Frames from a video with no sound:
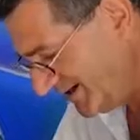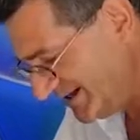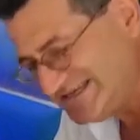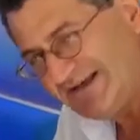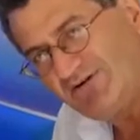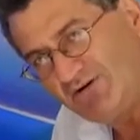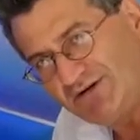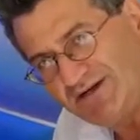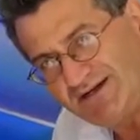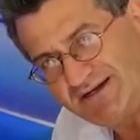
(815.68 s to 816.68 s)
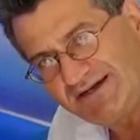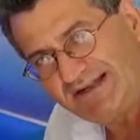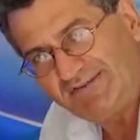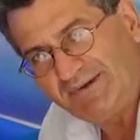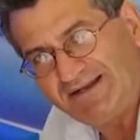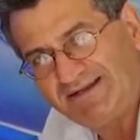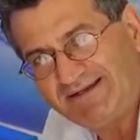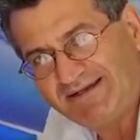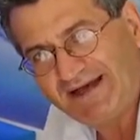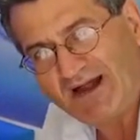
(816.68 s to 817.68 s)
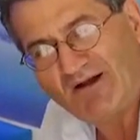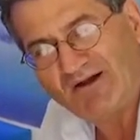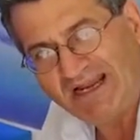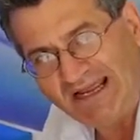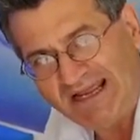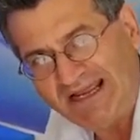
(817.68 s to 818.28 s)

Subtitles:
Let's have a look a little bit around LA